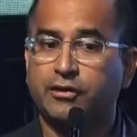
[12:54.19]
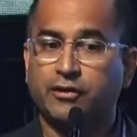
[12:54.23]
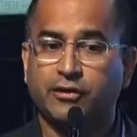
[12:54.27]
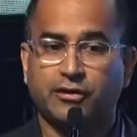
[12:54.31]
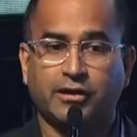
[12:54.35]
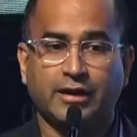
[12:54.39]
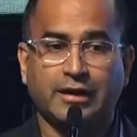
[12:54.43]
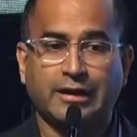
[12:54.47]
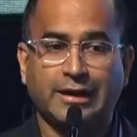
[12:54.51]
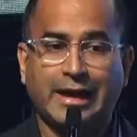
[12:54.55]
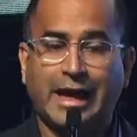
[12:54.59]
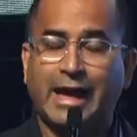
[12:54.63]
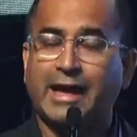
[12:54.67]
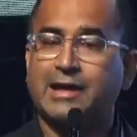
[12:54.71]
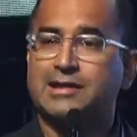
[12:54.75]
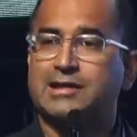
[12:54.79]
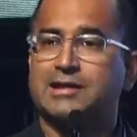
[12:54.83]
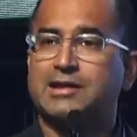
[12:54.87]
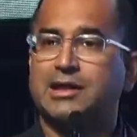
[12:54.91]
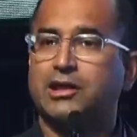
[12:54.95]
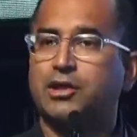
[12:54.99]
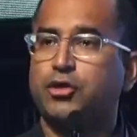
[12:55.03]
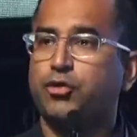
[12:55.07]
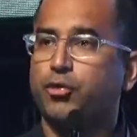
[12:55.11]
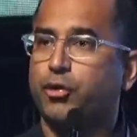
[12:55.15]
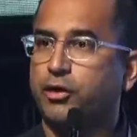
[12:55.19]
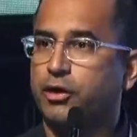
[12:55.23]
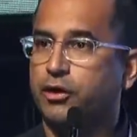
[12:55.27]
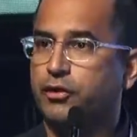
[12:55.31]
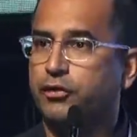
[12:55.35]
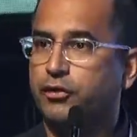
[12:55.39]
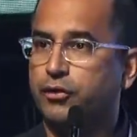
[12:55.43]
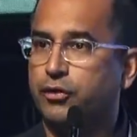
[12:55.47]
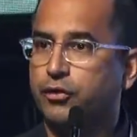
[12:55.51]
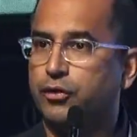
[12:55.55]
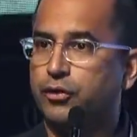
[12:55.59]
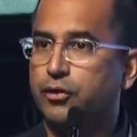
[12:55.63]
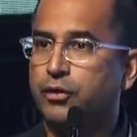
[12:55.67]
The last thing you want to
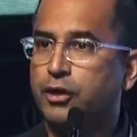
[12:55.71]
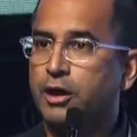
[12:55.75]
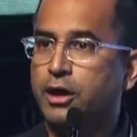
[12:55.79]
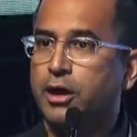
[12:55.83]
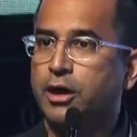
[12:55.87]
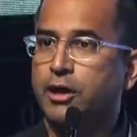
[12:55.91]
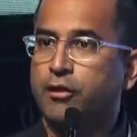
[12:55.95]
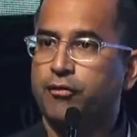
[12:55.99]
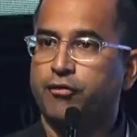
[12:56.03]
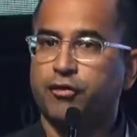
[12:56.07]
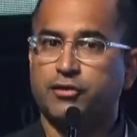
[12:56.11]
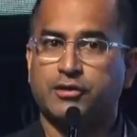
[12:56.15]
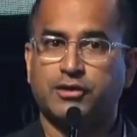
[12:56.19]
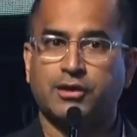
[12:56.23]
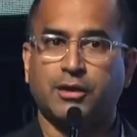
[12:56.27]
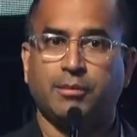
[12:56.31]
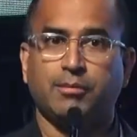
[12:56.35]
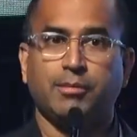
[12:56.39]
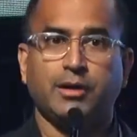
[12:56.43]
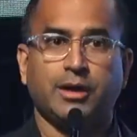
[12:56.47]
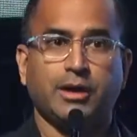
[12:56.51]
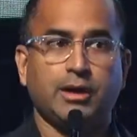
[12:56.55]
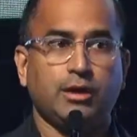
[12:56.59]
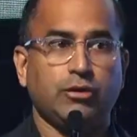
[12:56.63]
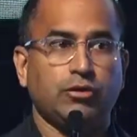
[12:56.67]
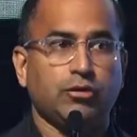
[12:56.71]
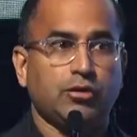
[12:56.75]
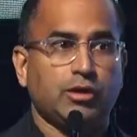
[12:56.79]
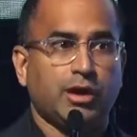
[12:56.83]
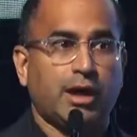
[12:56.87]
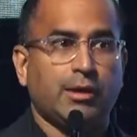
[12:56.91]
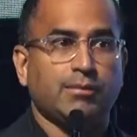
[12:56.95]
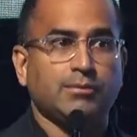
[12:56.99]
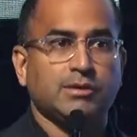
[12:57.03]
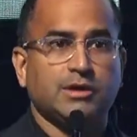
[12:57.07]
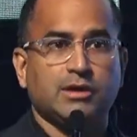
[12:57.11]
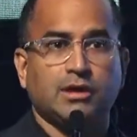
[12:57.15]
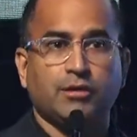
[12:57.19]
do for somebody who
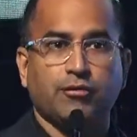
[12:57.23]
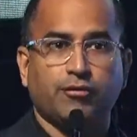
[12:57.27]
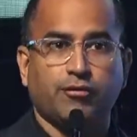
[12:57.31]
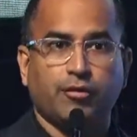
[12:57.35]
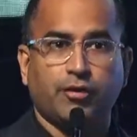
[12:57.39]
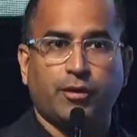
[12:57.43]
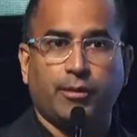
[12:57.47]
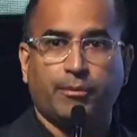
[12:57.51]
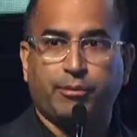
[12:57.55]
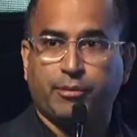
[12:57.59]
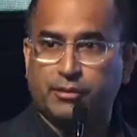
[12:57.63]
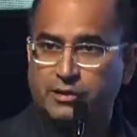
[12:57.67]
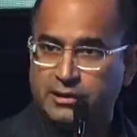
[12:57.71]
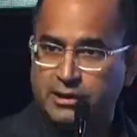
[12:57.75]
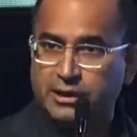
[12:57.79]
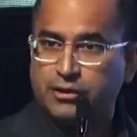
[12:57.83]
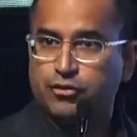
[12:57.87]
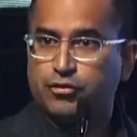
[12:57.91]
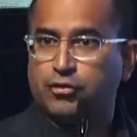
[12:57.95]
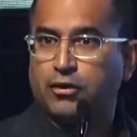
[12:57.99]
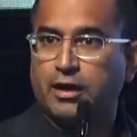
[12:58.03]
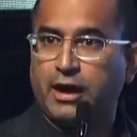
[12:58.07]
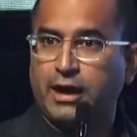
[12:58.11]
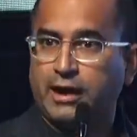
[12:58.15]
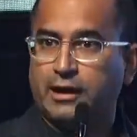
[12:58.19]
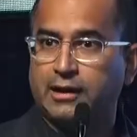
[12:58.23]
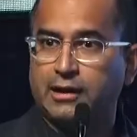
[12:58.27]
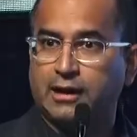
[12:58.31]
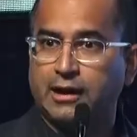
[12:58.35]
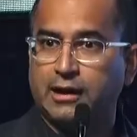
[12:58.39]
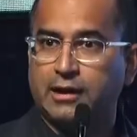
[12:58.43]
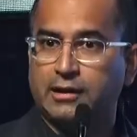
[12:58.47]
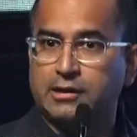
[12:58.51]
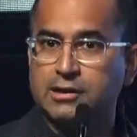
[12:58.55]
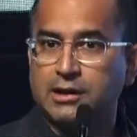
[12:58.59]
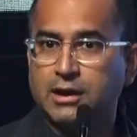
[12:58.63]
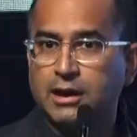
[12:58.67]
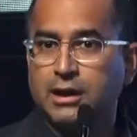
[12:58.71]
comes in for a procedure like
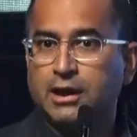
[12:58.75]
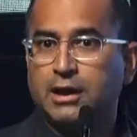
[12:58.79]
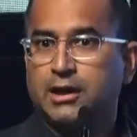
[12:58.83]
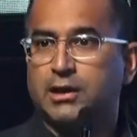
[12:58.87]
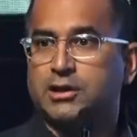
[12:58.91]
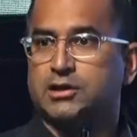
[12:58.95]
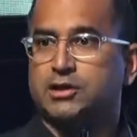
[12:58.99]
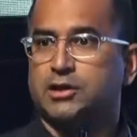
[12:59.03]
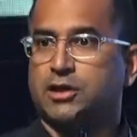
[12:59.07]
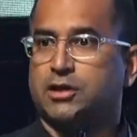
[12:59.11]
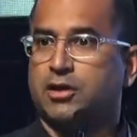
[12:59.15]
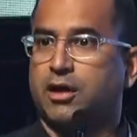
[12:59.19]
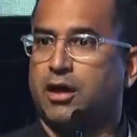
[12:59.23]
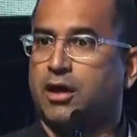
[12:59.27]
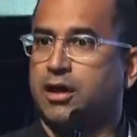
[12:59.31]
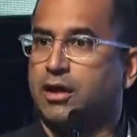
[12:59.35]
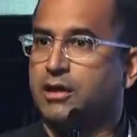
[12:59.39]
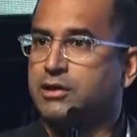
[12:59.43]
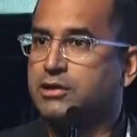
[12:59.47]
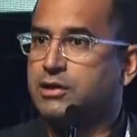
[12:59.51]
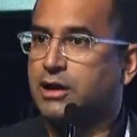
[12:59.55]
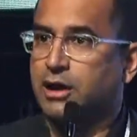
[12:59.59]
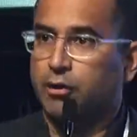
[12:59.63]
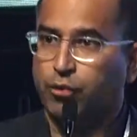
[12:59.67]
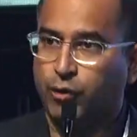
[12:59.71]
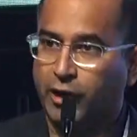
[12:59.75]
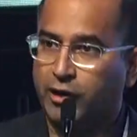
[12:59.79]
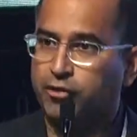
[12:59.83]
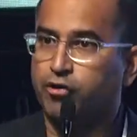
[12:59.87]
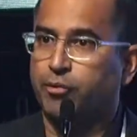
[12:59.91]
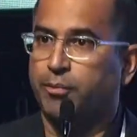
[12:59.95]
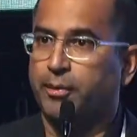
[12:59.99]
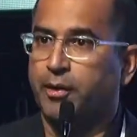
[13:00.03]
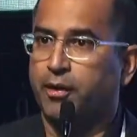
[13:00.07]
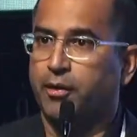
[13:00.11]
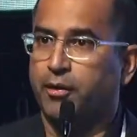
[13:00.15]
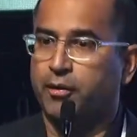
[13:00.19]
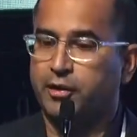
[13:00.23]
this is to cause a
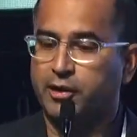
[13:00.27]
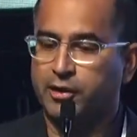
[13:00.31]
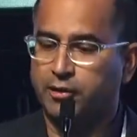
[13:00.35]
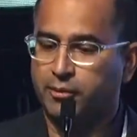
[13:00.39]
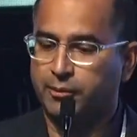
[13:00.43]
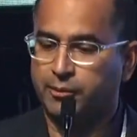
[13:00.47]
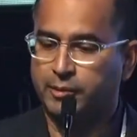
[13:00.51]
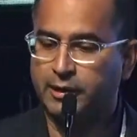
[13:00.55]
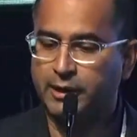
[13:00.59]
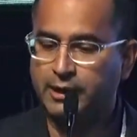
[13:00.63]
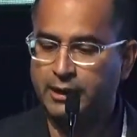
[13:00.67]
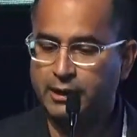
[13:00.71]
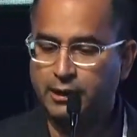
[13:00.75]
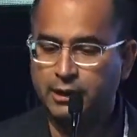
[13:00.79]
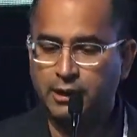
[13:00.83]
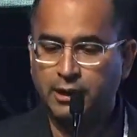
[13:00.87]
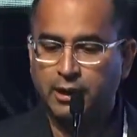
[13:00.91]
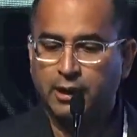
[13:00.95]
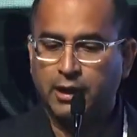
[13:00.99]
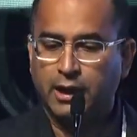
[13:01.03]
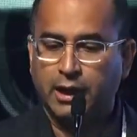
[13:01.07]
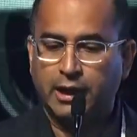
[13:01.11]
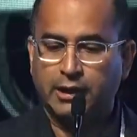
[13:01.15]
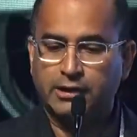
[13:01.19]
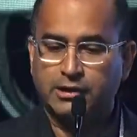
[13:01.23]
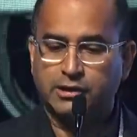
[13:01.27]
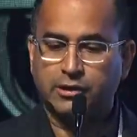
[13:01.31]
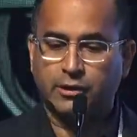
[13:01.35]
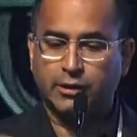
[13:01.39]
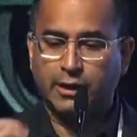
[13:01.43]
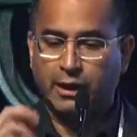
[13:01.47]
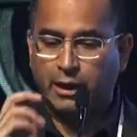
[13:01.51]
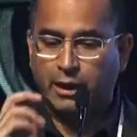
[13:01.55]
retroperitoneal bleed, and so now